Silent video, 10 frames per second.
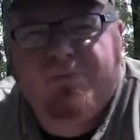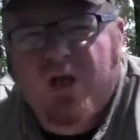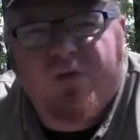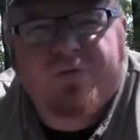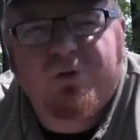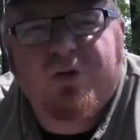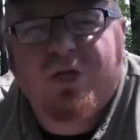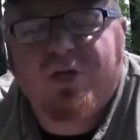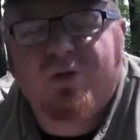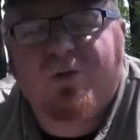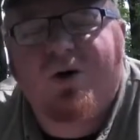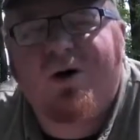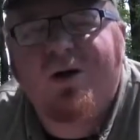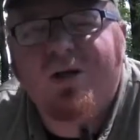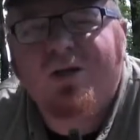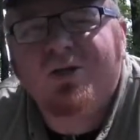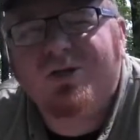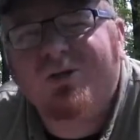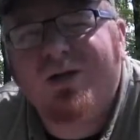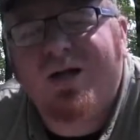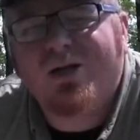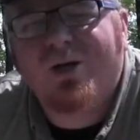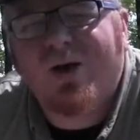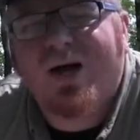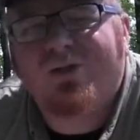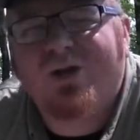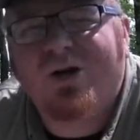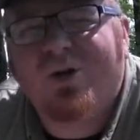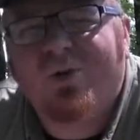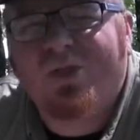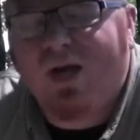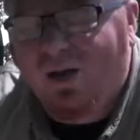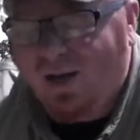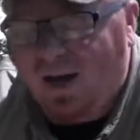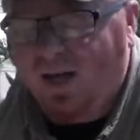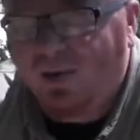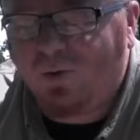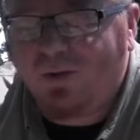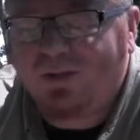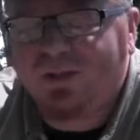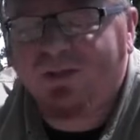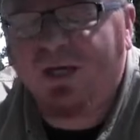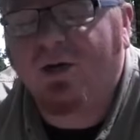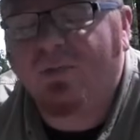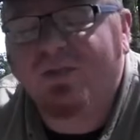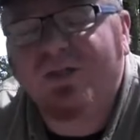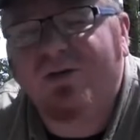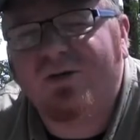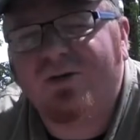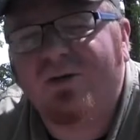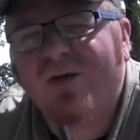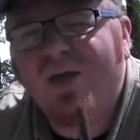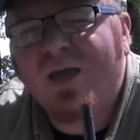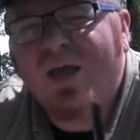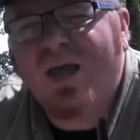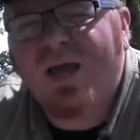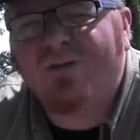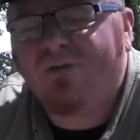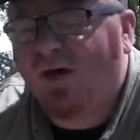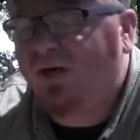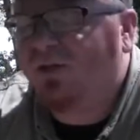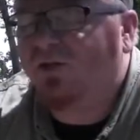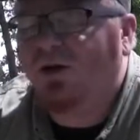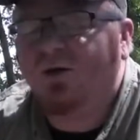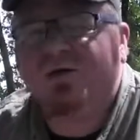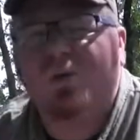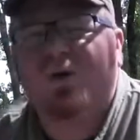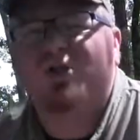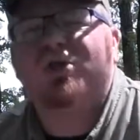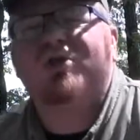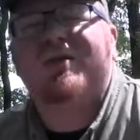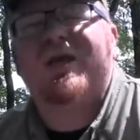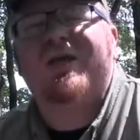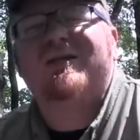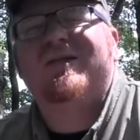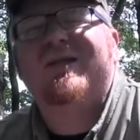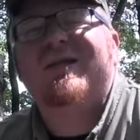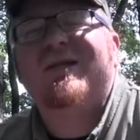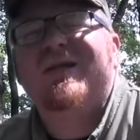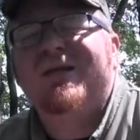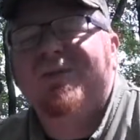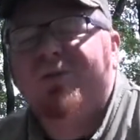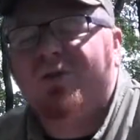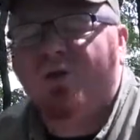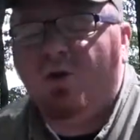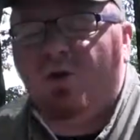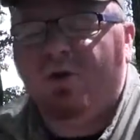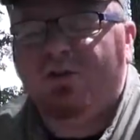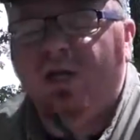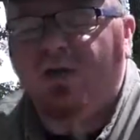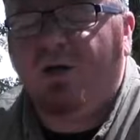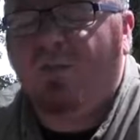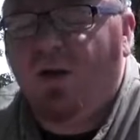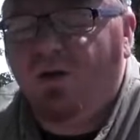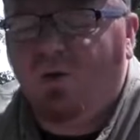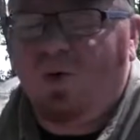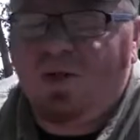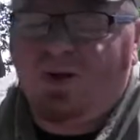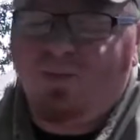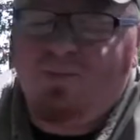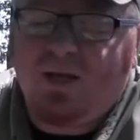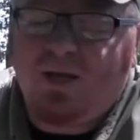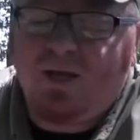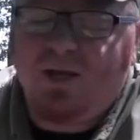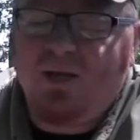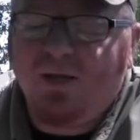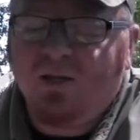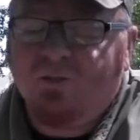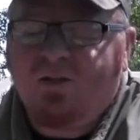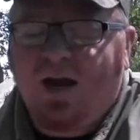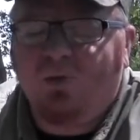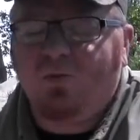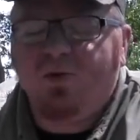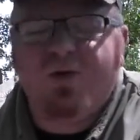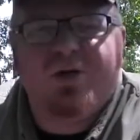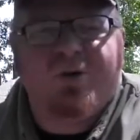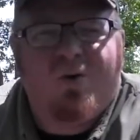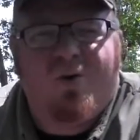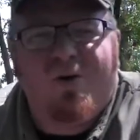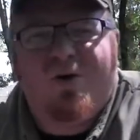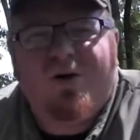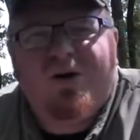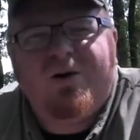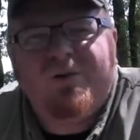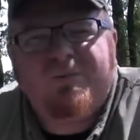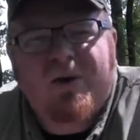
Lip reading: tough you think you are, do not go out there without adequate tinder material and fire starters. So once you get your tinder bundle, whether it be fat wood or